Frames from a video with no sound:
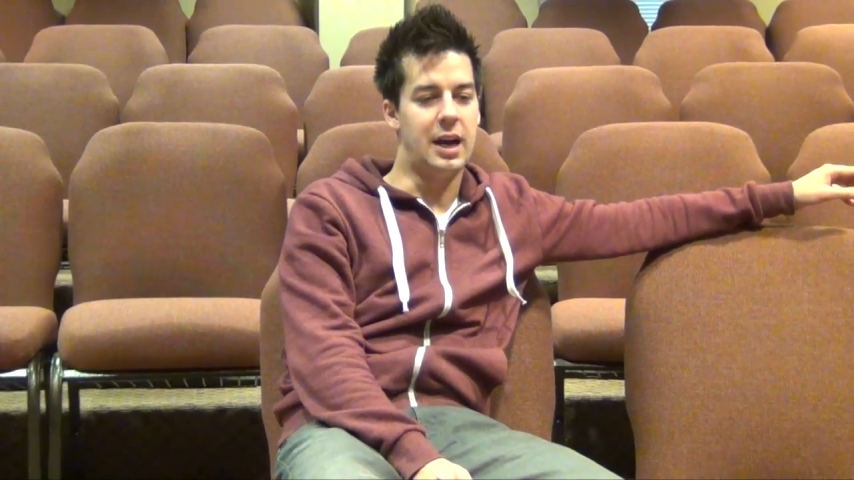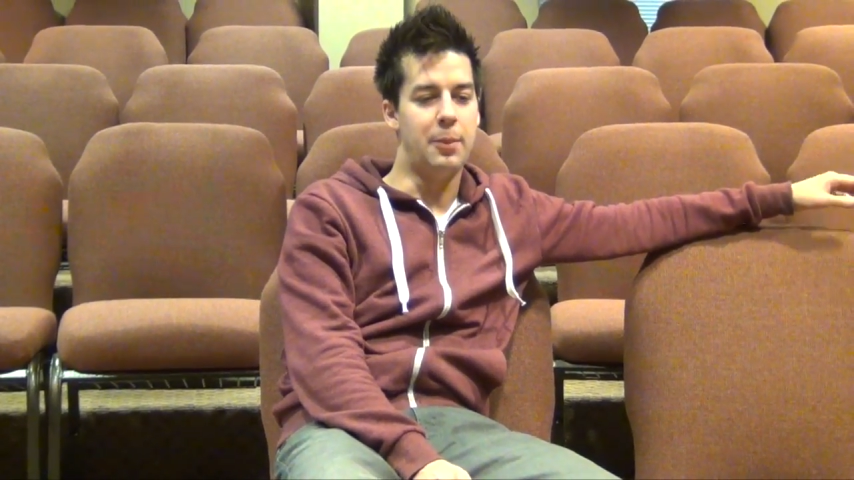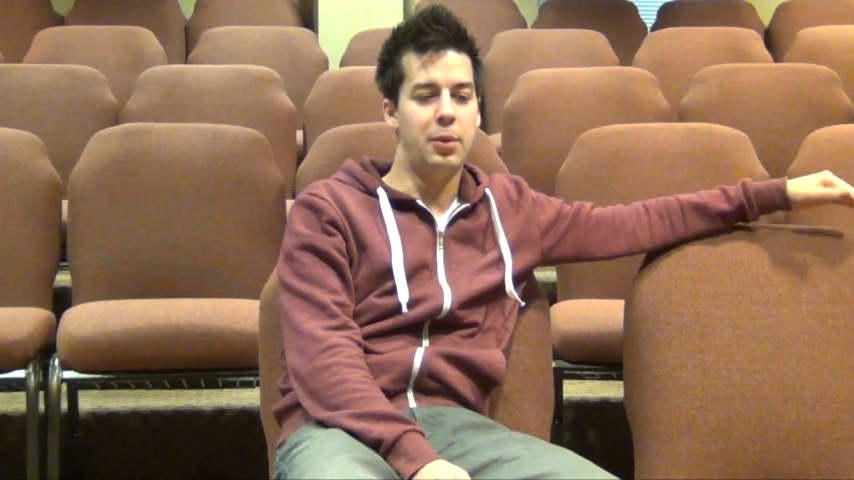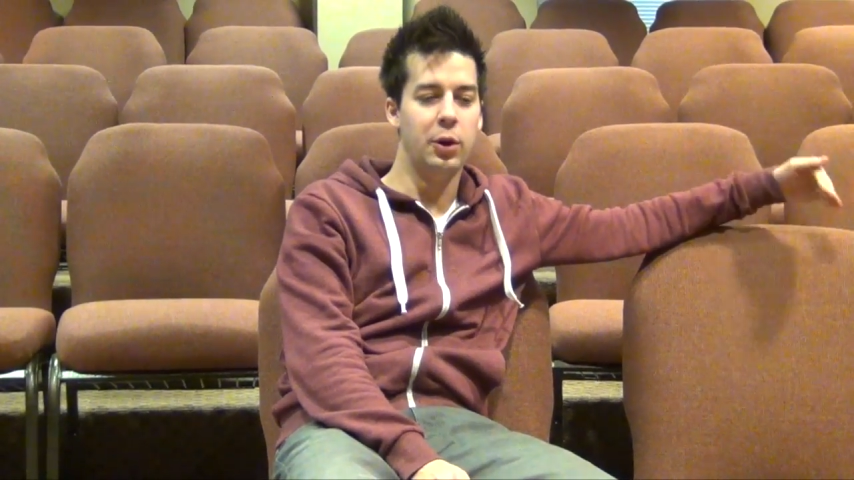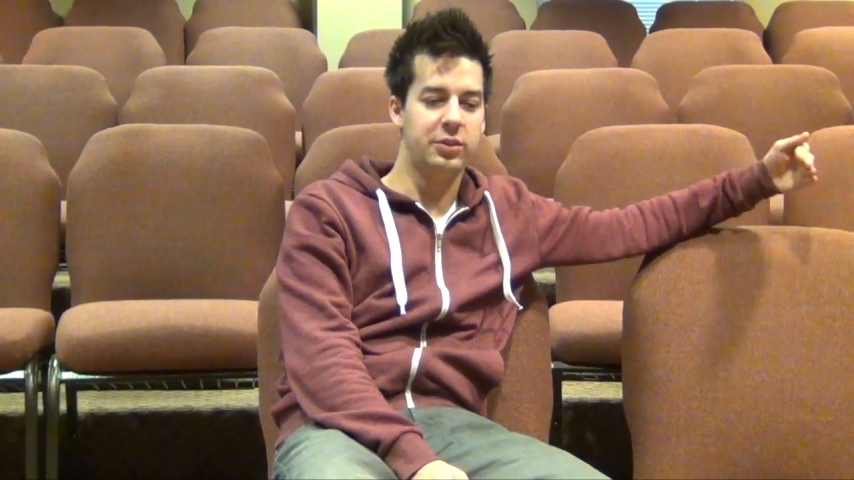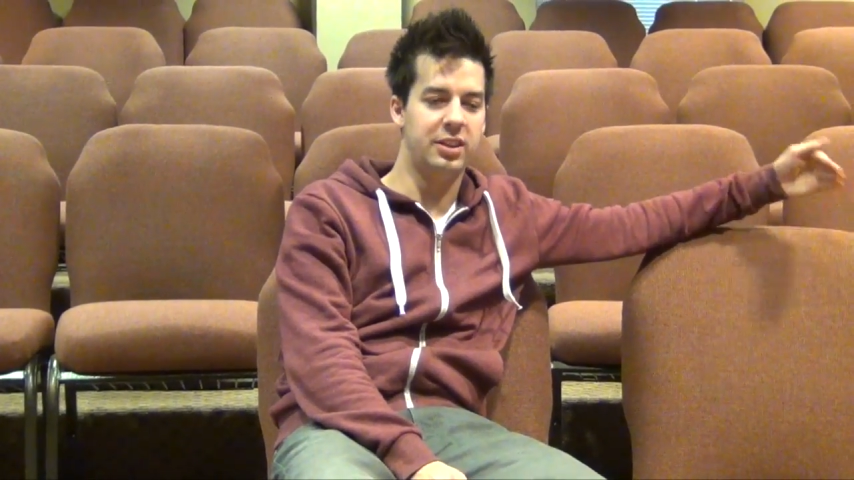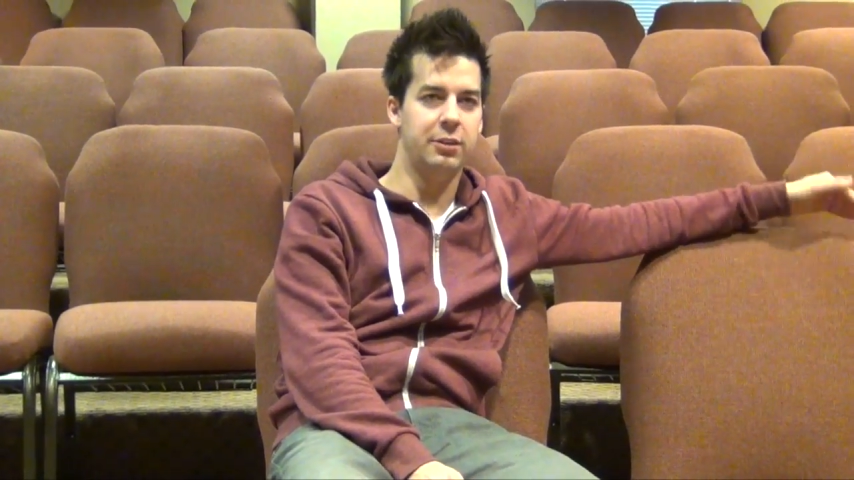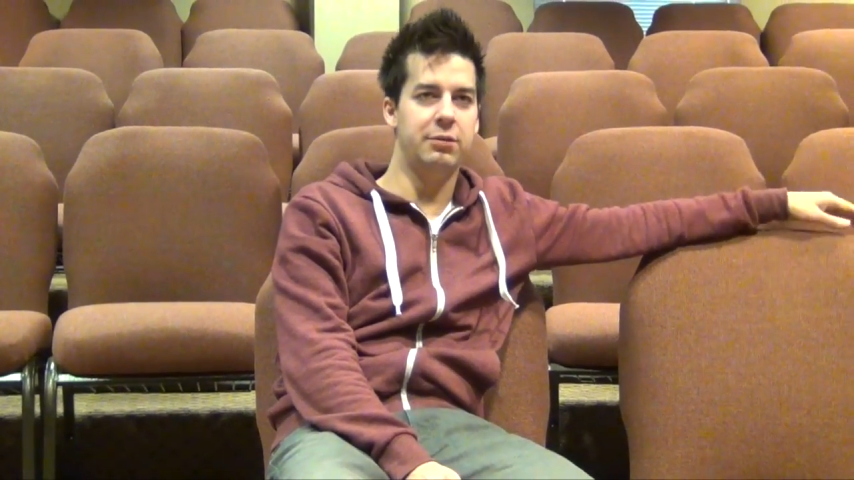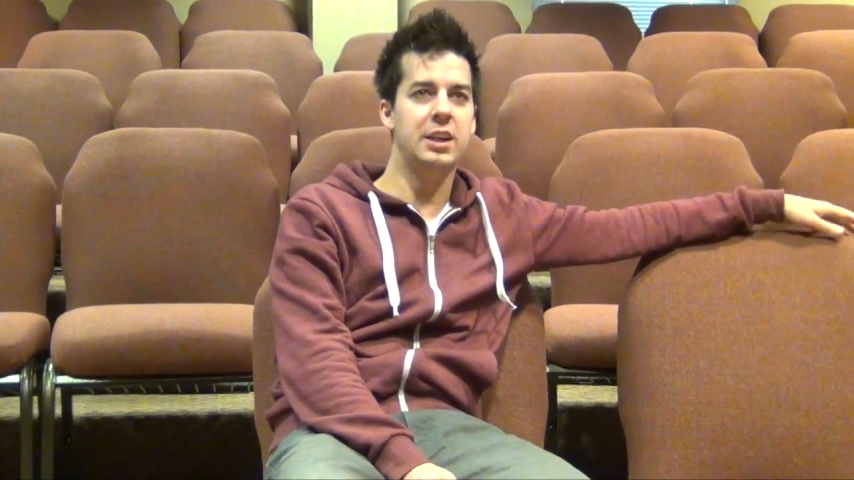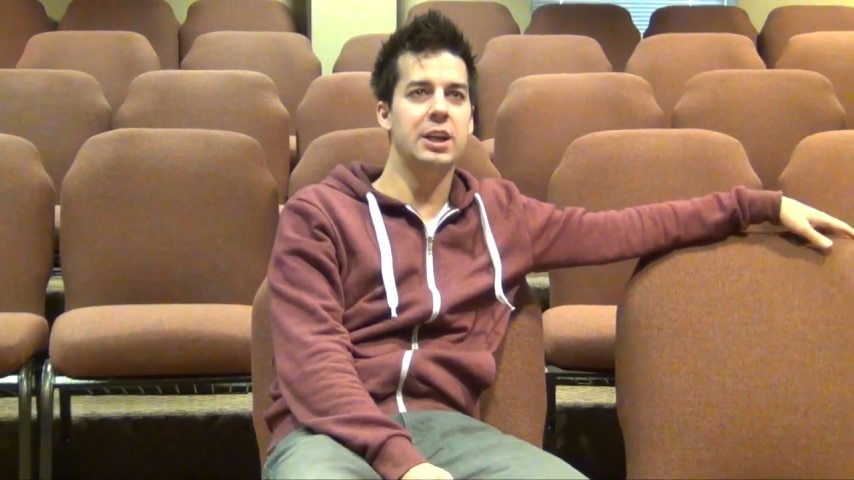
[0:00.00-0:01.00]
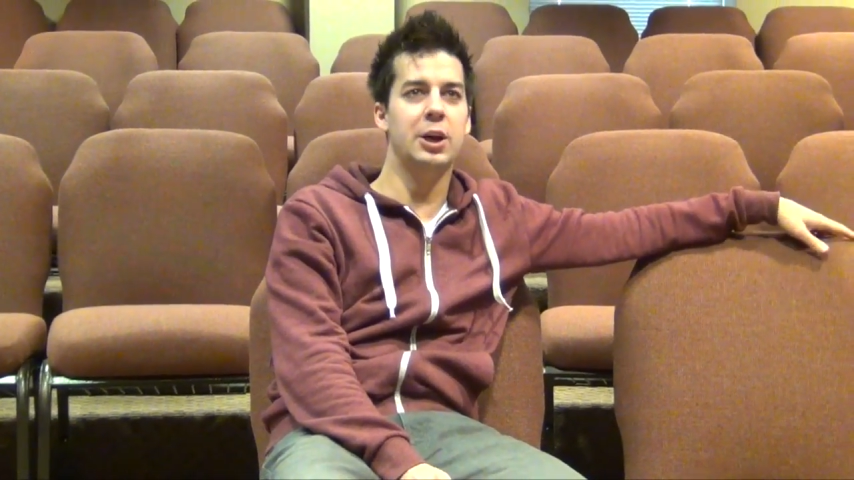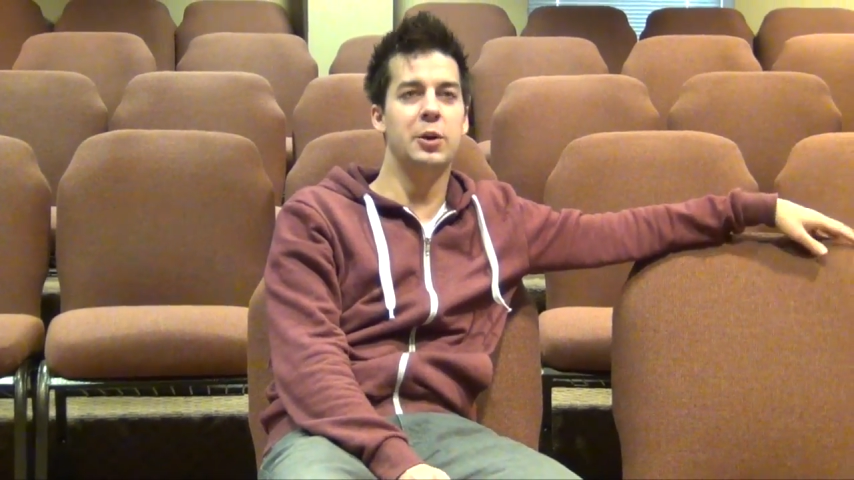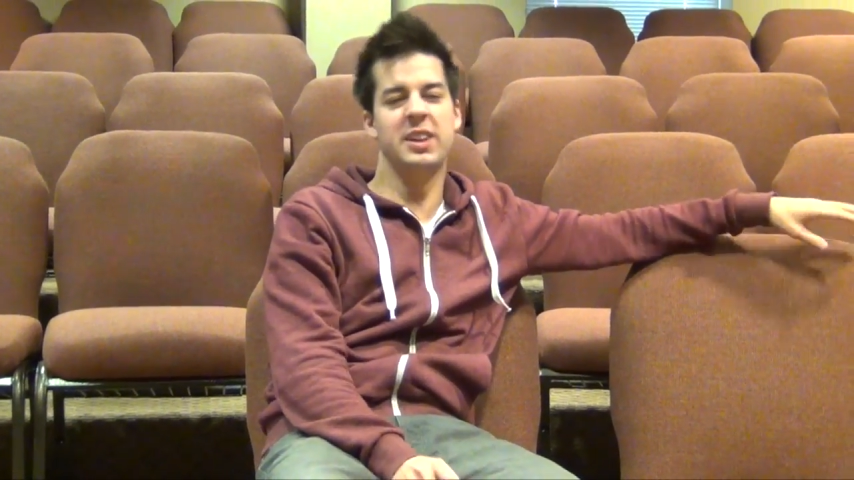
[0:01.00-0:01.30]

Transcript: I posted the video,